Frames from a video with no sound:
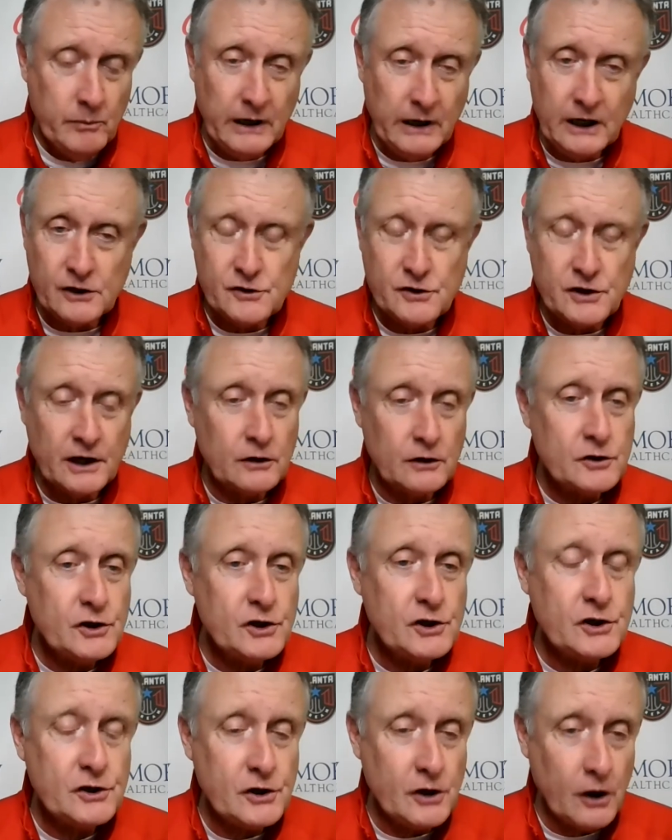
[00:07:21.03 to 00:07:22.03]
because they're
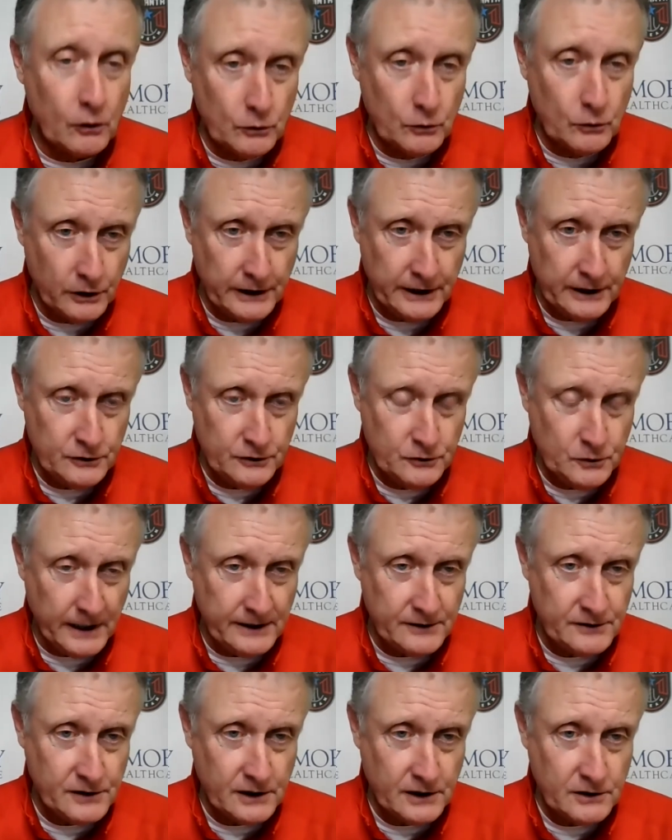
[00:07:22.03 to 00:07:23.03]
so good in
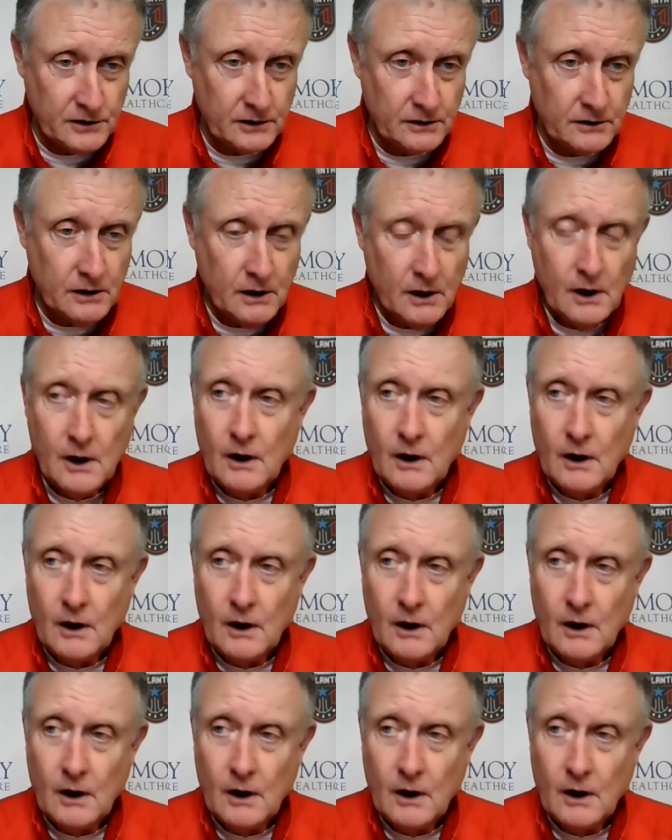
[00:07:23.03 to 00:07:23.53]
transition.